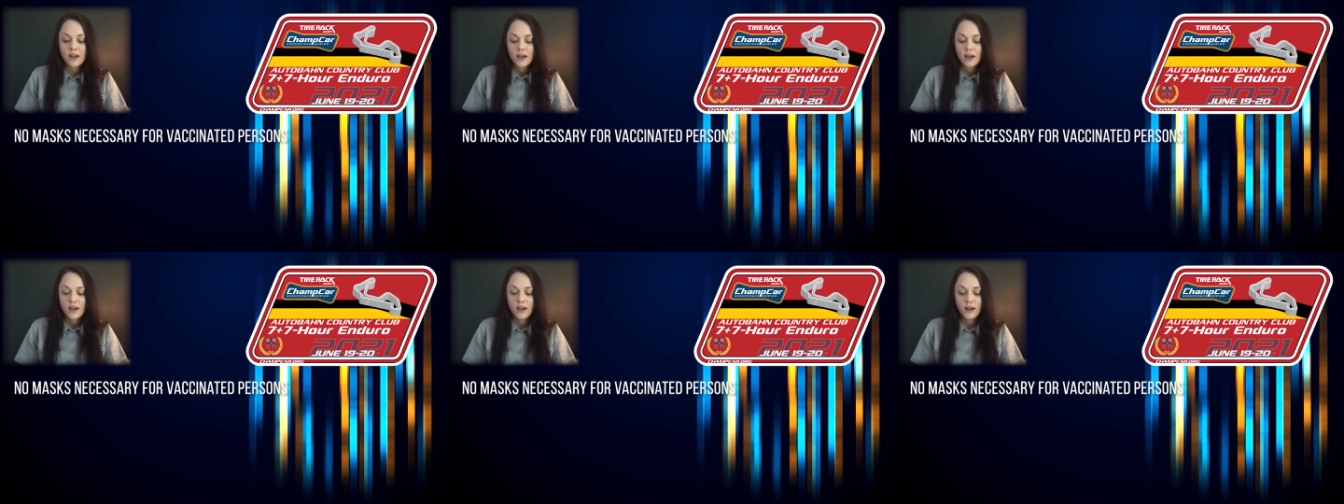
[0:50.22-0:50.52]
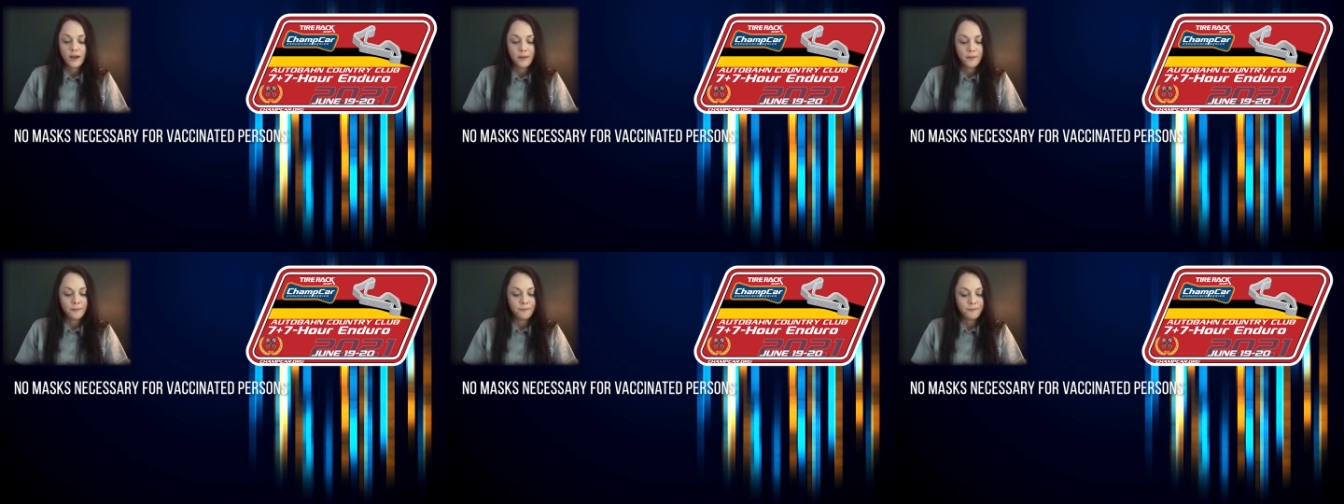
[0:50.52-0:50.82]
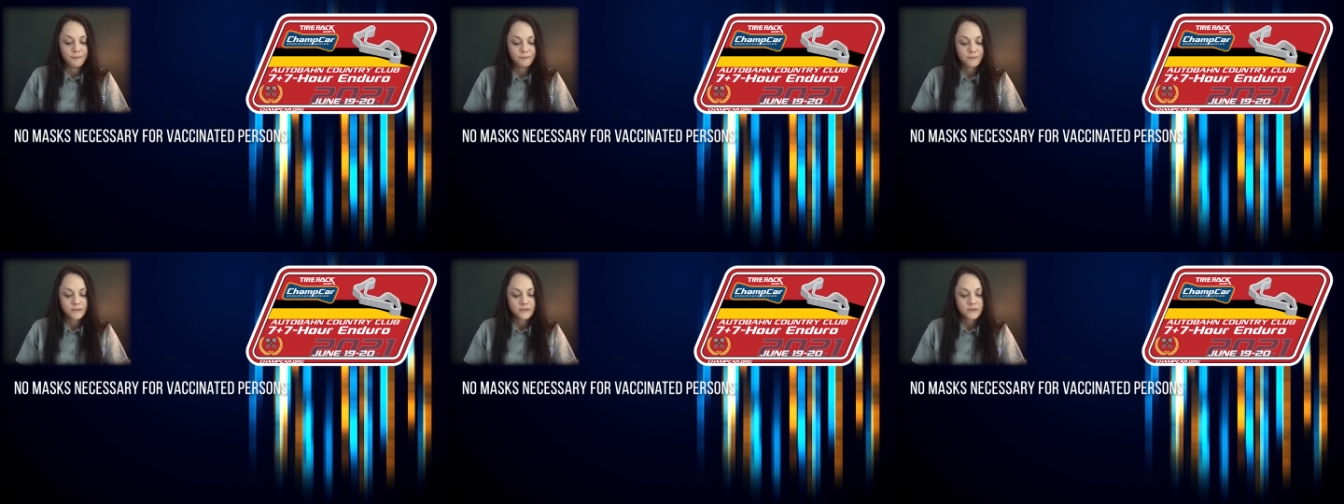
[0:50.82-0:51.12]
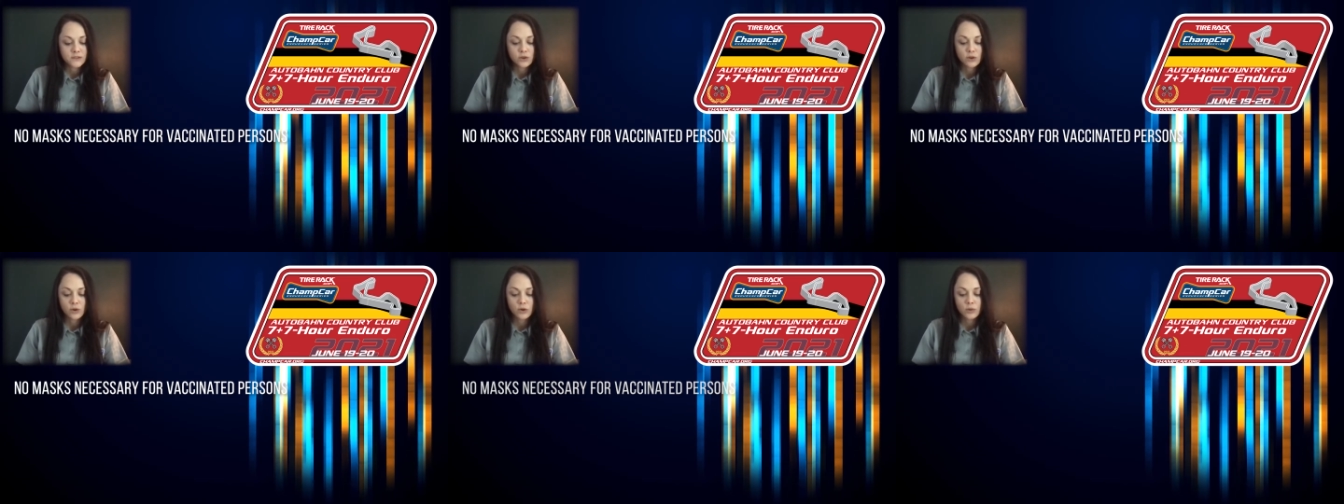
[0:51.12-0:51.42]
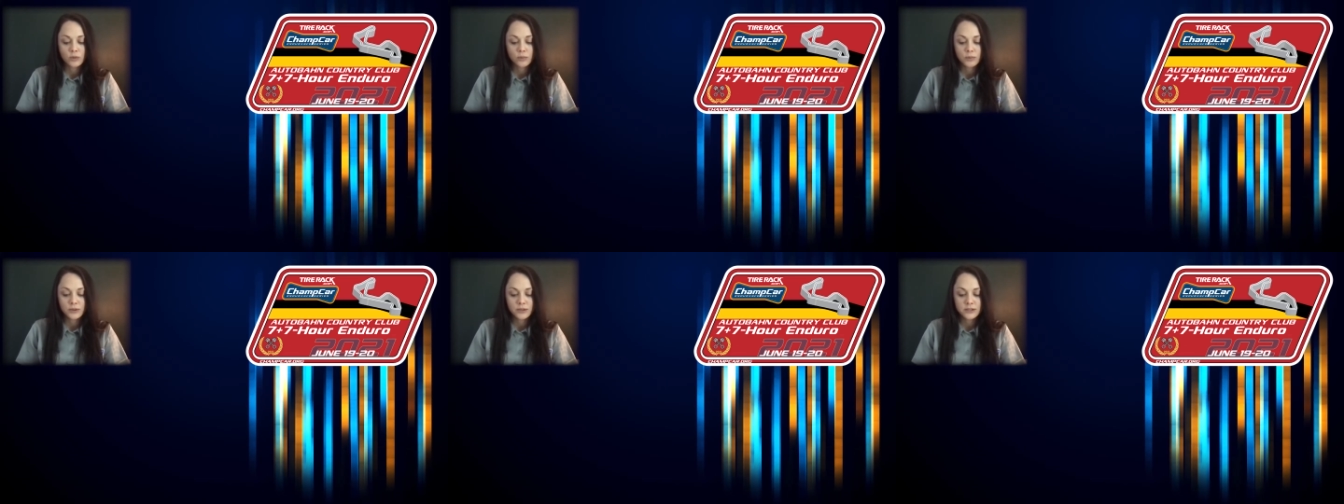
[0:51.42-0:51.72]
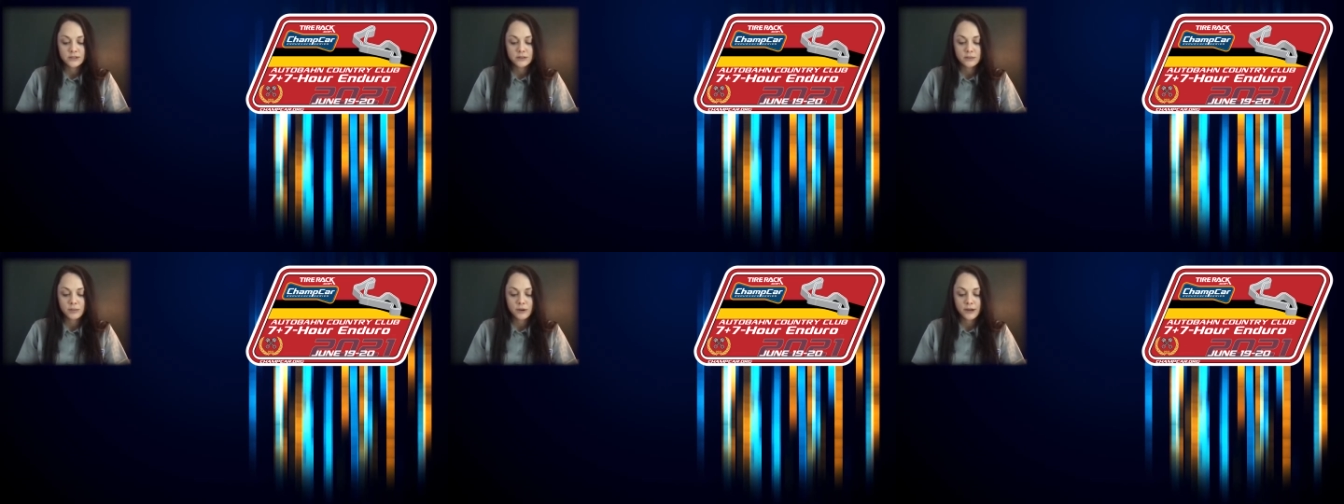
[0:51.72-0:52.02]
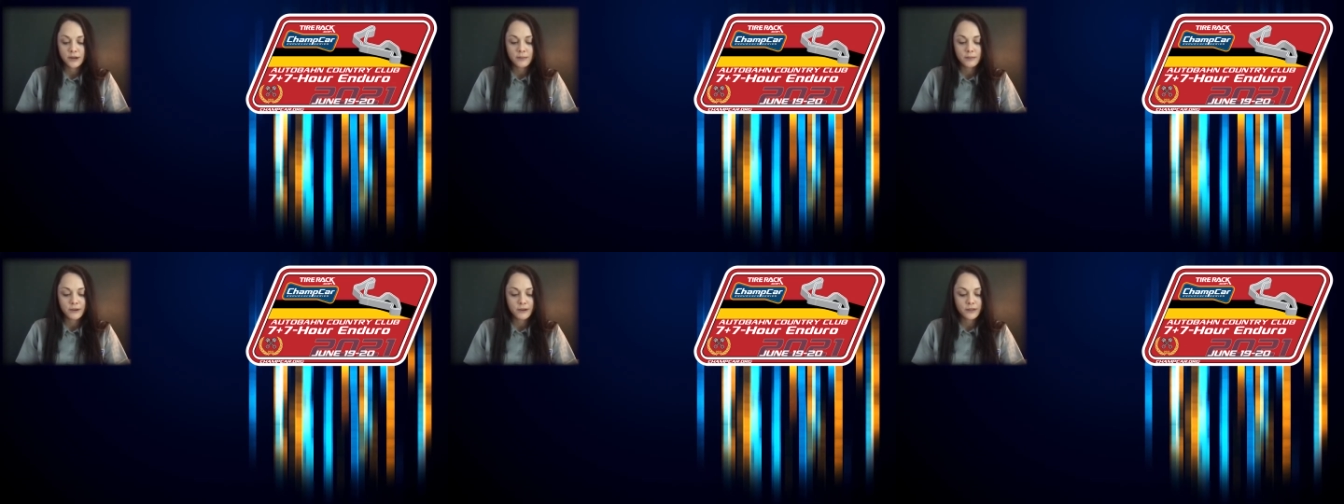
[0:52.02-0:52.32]
um, so please
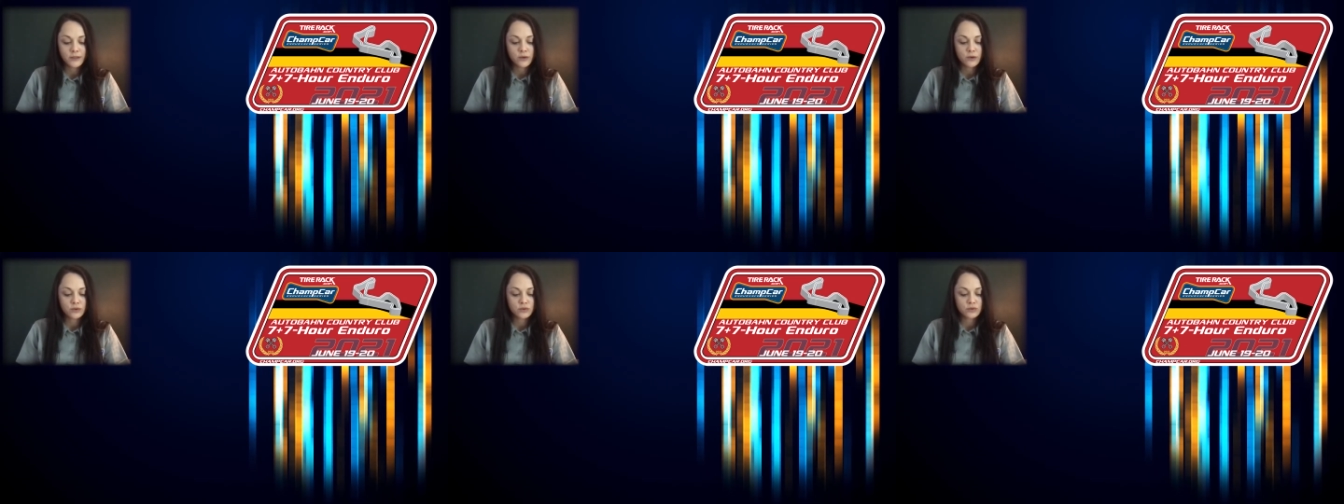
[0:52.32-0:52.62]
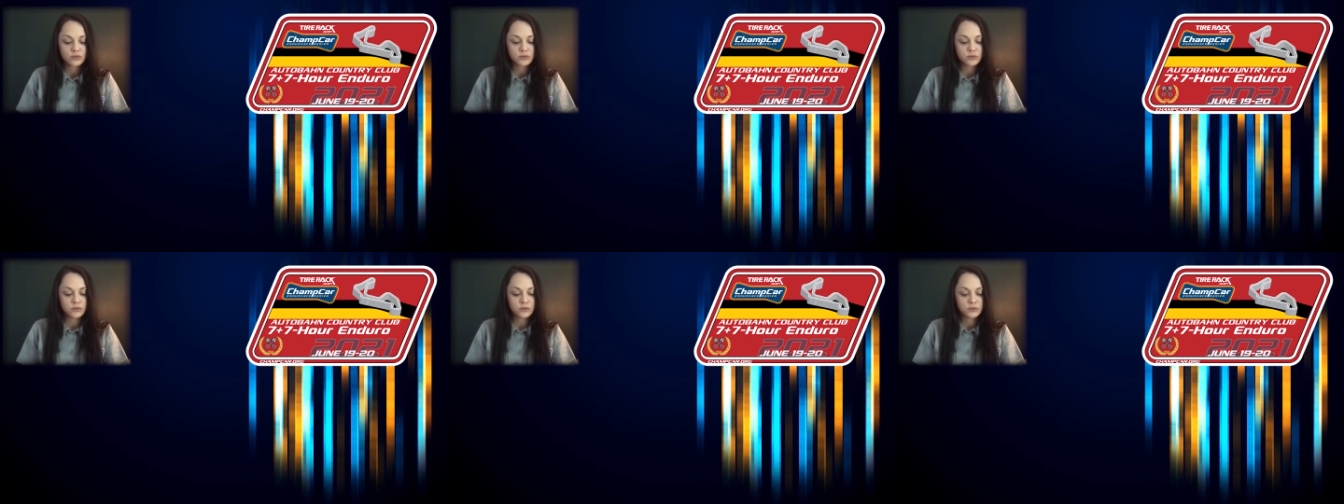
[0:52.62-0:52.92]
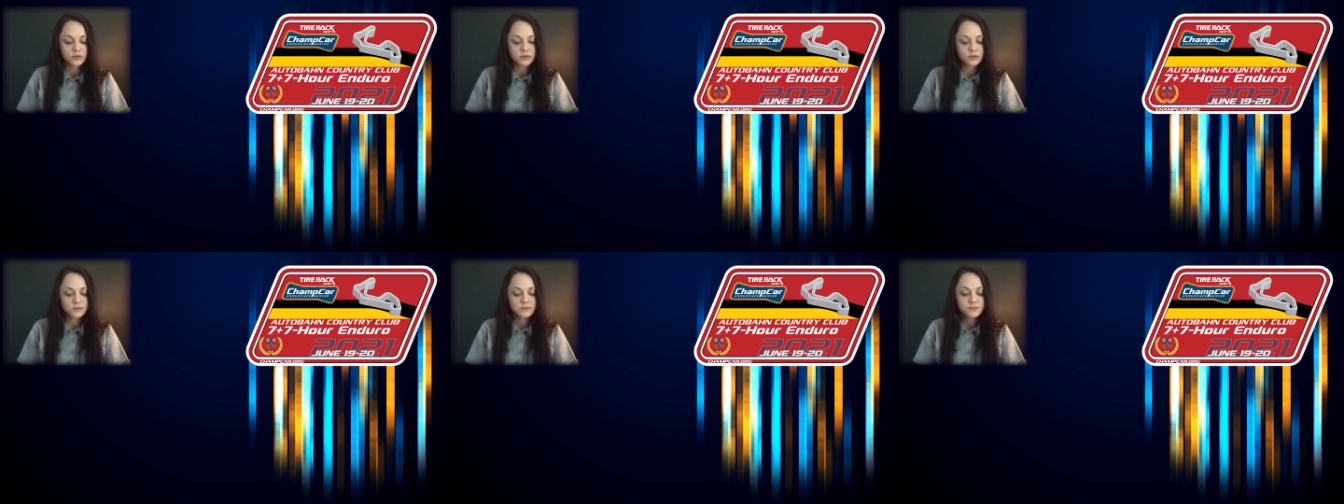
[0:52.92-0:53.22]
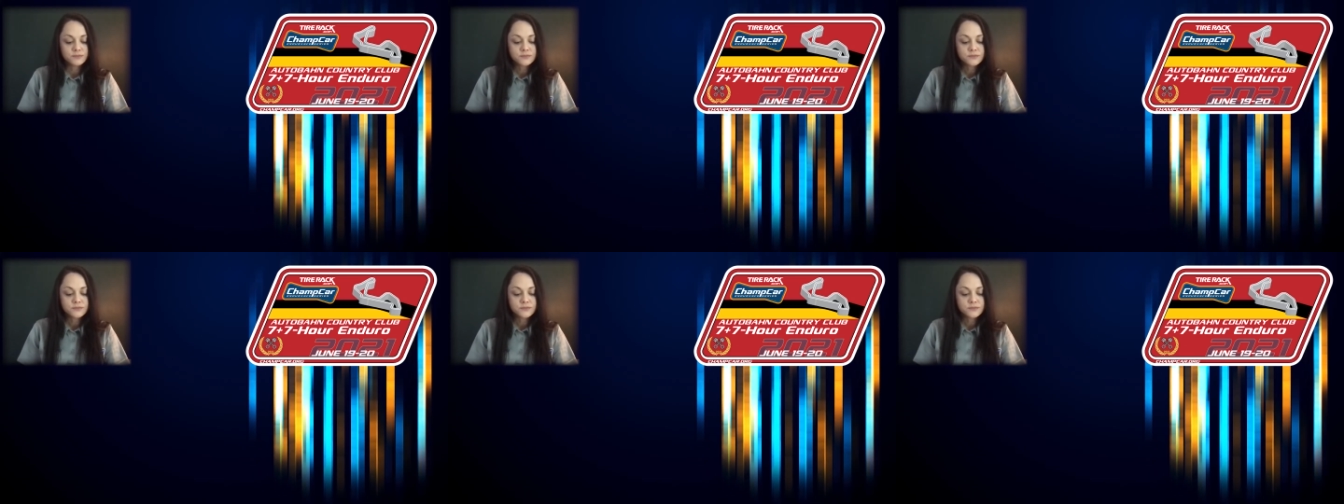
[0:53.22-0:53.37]
abide by those rules